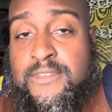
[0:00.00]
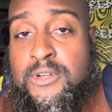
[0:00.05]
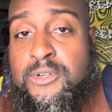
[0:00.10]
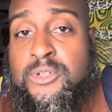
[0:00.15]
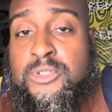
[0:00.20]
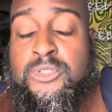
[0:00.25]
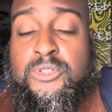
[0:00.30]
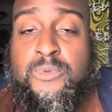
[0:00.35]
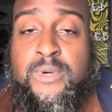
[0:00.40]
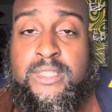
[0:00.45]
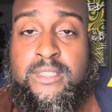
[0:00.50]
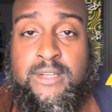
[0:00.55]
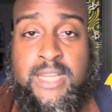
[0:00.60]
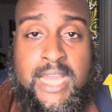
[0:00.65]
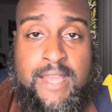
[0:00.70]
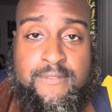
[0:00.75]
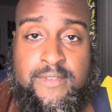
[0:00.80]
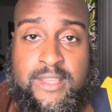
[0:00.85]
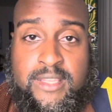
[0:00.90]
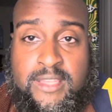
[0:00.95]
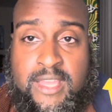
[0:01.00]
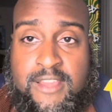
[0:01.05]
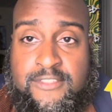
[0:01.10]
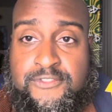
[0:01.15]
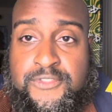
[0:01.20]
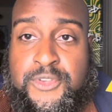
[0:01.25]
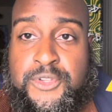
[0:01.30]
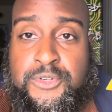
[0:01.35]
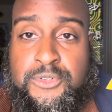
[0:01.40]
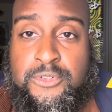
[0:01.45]
clue when they're having that
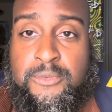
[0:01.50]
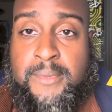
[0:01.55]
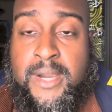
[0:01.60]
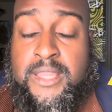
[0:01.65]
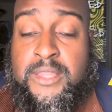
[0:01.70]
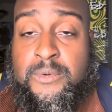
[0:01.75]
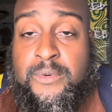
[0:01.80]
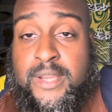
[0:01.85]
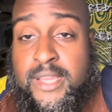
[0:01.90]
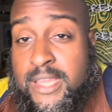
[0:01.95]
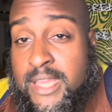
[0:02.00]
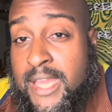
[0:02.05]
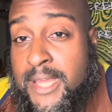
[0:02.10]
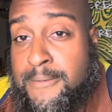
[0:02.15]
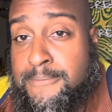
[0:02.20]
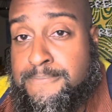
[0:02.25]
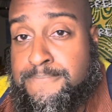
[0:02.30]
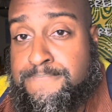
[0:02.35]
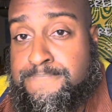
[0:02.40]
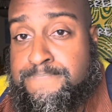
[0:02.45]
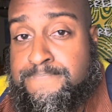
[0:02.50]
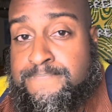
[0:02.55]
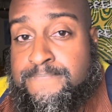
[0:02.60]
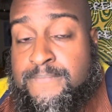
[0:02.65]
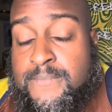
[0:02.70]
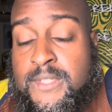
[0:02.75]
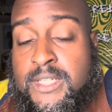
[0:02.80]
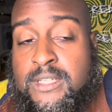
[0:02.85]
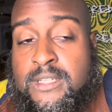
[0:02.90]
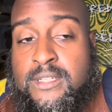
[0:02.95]
funeral, by the way, yet.
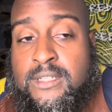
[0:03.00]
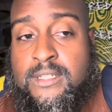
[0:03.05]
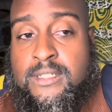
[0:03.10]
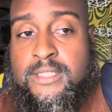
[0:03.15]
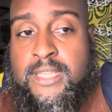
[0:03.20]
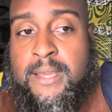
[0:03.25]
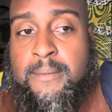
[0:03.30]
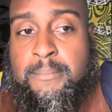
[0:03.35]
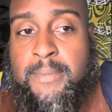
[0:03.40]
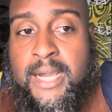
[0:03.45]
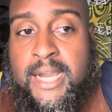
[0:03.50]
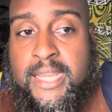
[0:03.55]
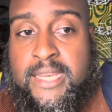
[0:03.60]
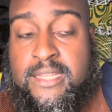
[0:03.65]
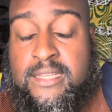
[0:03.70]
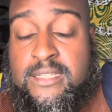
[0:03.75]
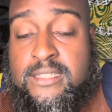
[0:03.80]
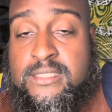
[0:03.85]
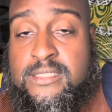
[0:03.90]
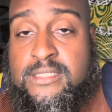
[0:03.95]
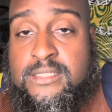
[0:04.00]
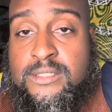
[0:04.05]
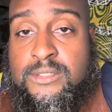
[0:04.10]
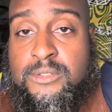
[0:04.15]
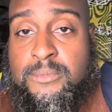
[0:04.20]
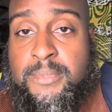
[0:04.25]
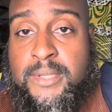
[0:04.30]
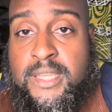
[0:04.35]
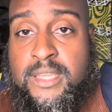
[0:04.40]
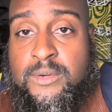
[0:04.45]
That body is
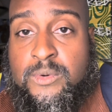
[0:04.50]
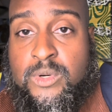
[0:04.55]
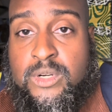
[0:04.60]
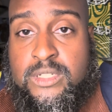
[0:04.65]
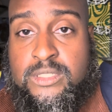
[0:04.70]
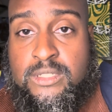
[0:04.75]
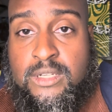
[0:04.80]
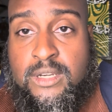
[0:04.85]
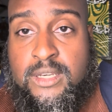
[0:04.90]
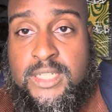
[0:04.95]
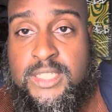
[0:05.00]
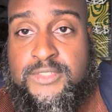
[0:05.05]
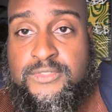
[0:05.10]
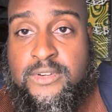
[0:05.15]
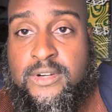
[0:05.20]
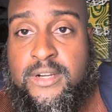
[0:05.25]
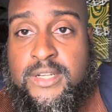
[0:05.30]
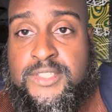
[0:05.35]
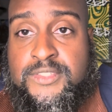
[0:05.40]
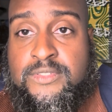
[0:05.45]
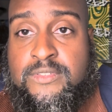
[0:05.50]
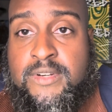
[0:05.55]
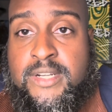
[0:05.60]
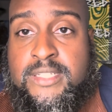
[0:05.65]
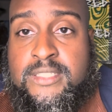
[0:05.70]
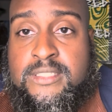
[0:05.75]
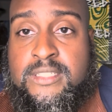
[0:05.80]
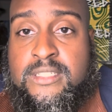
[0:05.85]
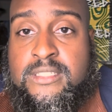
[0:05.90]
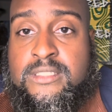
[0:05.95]
still being worked on as far as
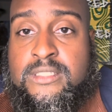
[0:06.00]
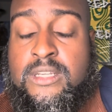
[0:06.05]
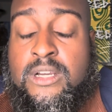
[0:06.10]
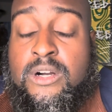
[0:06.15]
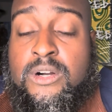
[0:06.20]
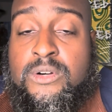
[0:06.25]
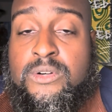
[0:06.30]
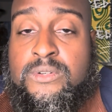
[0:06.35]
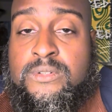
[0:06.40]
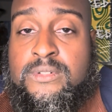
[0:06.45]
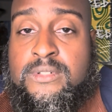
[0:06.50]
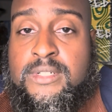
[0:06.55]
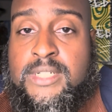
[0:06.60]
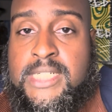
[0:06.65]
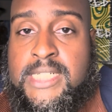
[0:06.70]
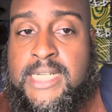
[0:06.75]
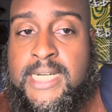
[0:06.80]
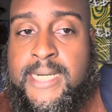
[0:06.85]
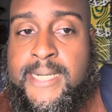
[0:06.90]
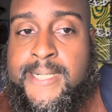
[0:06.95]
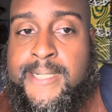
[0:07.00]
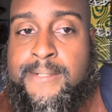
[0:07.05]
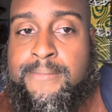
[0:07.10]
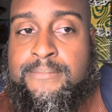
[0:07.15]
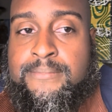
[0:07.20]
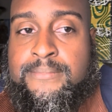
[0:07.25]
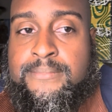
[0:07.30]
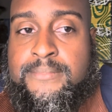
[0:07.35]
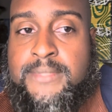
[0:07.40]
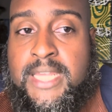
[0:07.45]
forensics go.
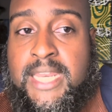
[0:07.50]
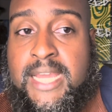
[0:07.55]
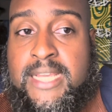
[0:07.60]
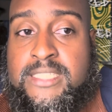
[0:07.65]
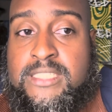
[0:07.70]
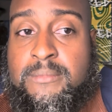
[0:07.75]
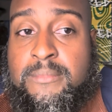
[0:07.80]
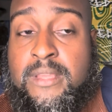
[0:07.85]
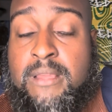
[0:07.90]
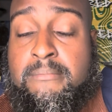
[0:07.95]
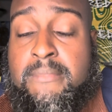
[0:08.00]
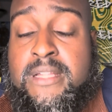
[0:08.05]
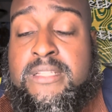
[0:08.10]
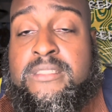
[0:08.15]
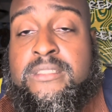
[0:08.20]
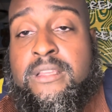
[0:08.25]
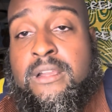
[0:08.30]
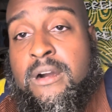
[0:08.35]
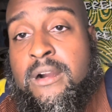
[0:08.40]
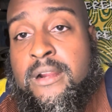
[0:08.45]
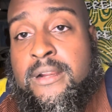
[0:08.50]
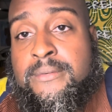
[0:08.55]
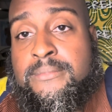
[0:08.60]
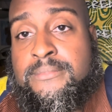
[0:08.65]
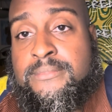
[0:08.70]
That has to be immensely hard.